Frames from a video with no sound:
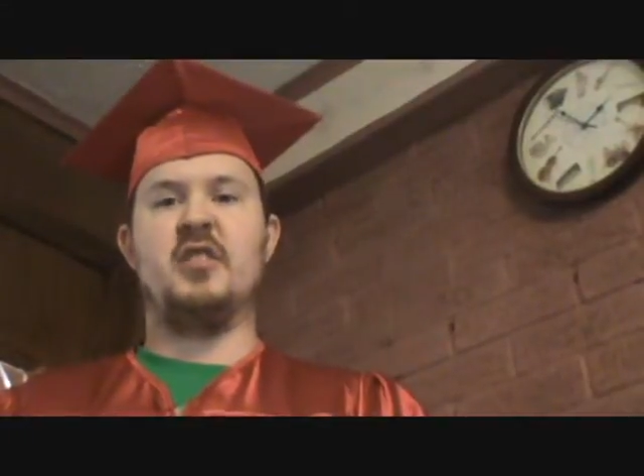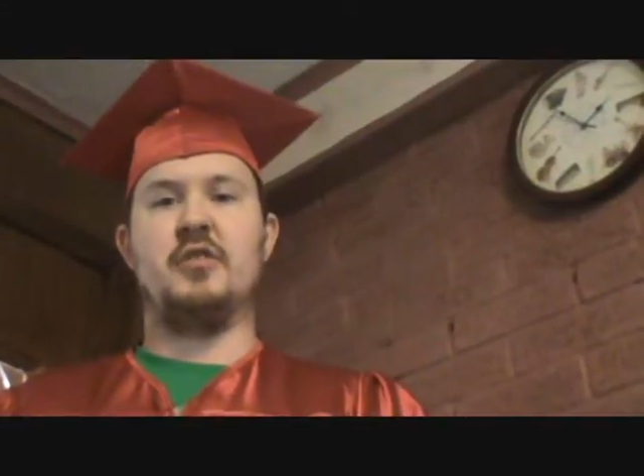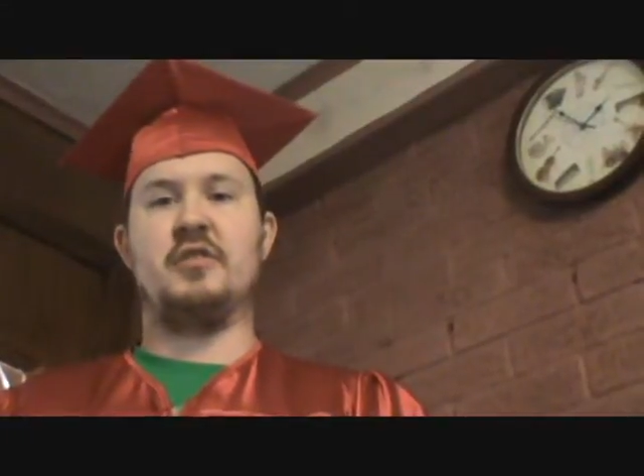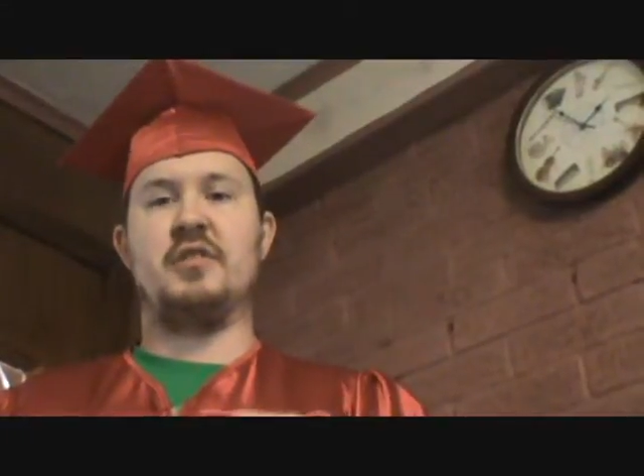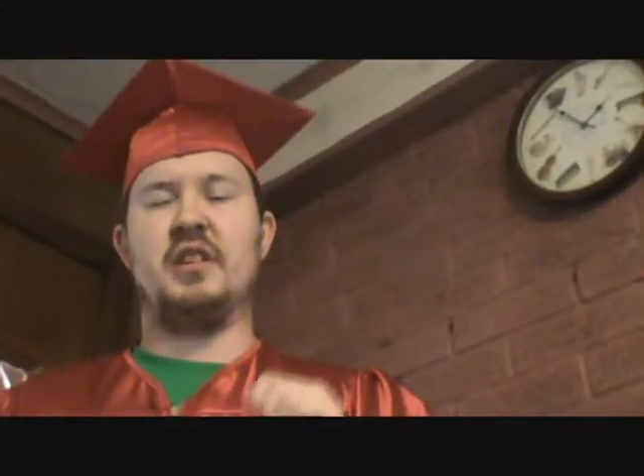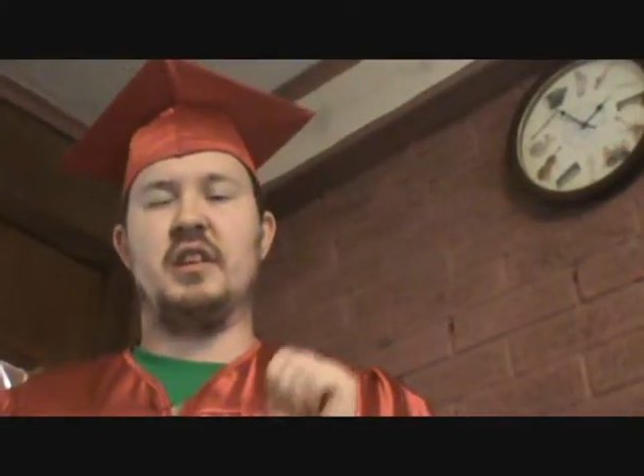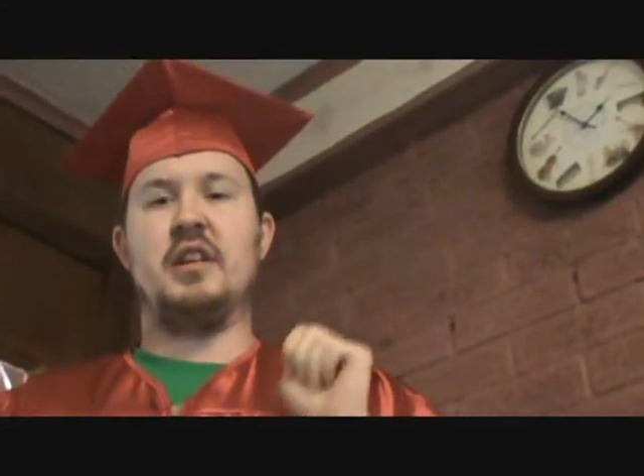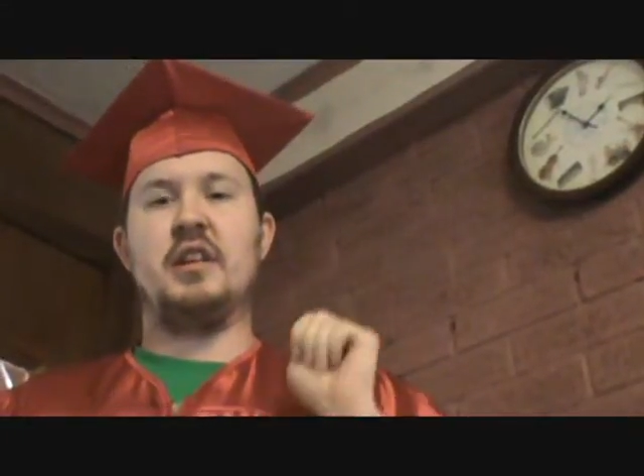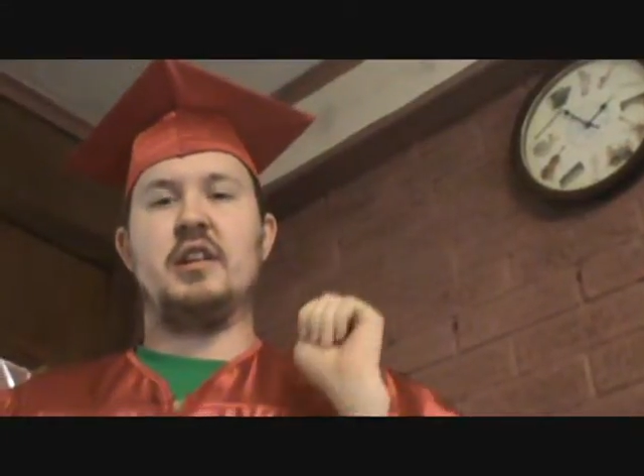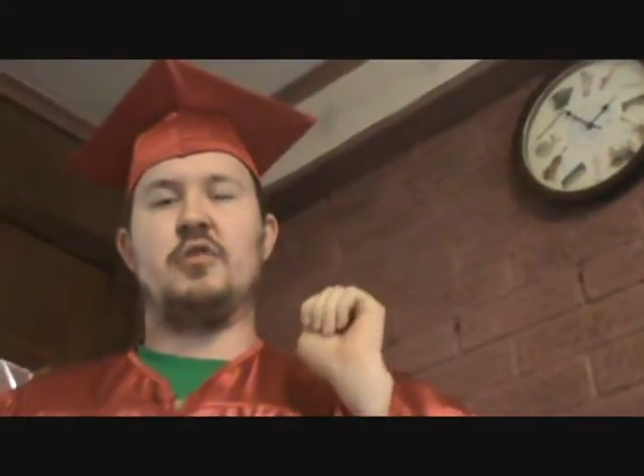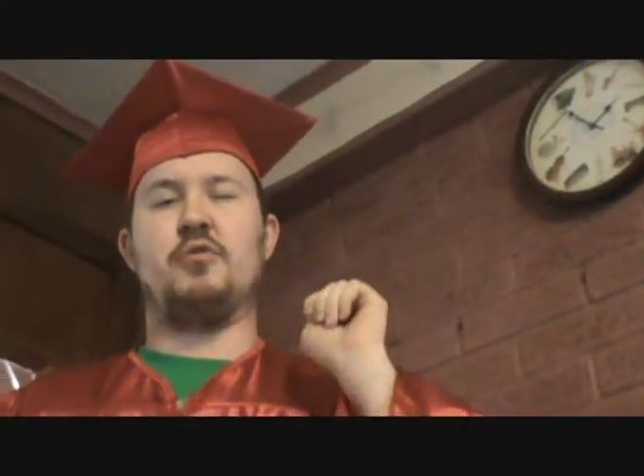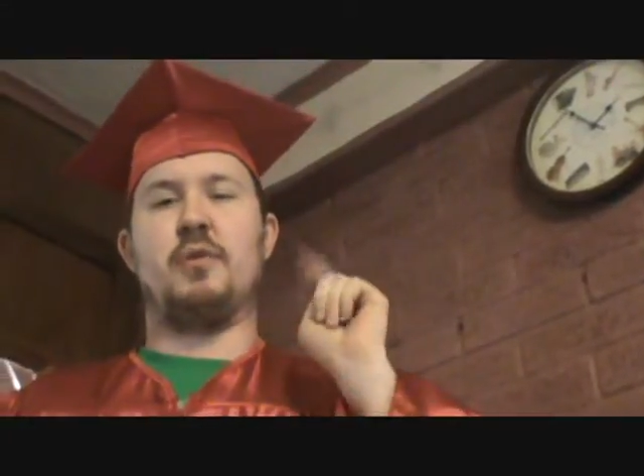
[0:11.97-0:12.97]
There's the
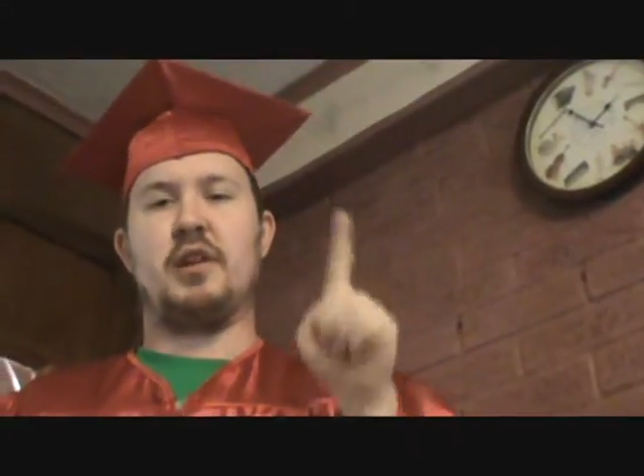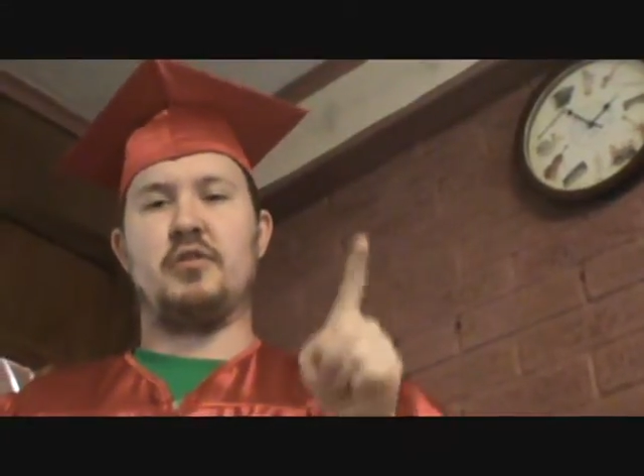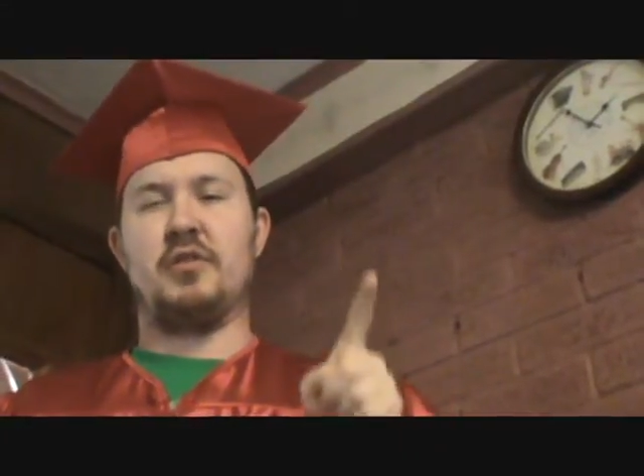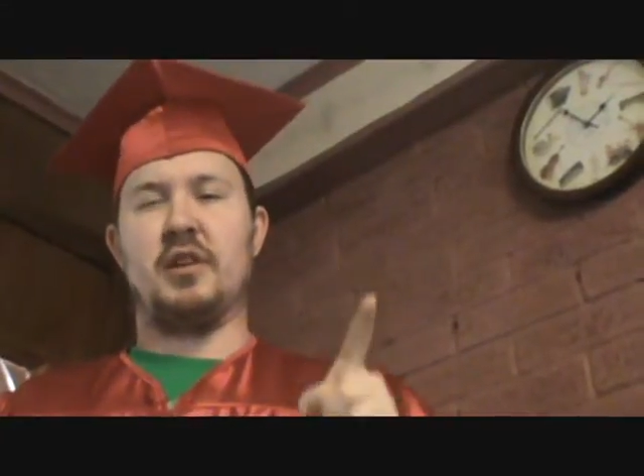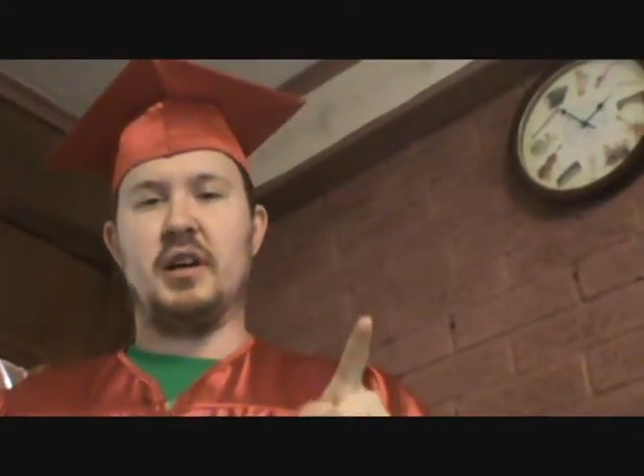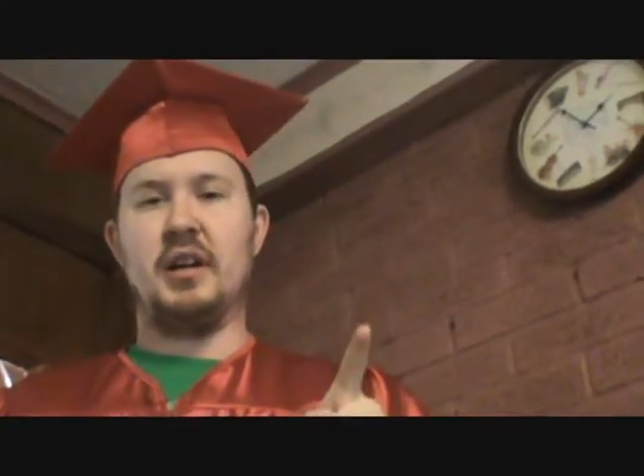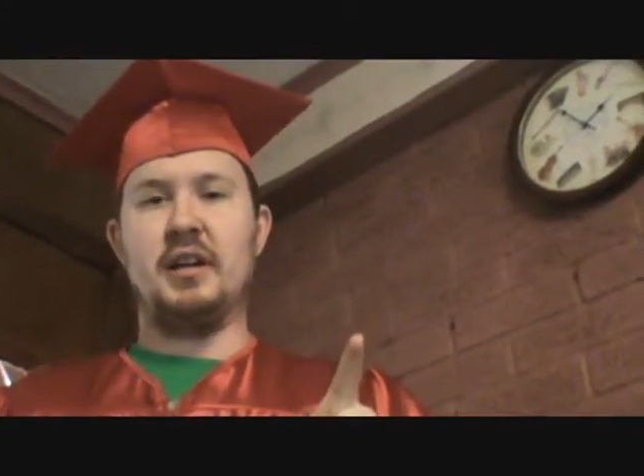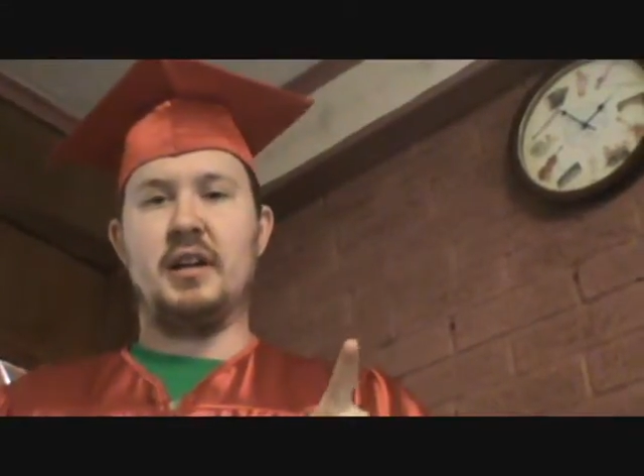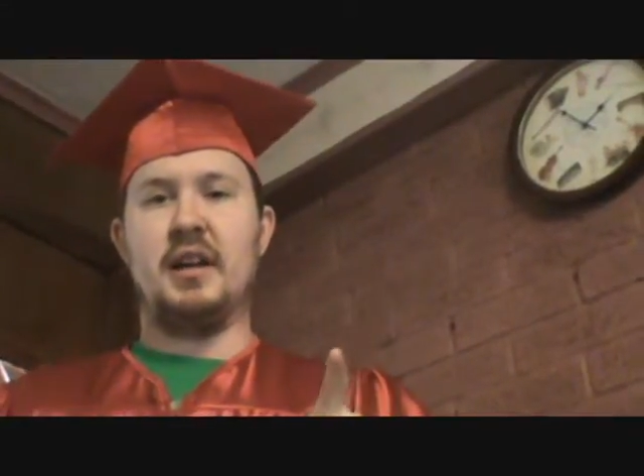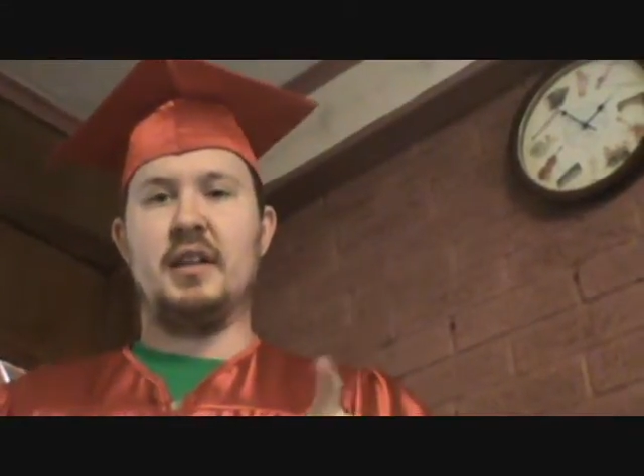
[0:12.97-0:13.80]
regular kind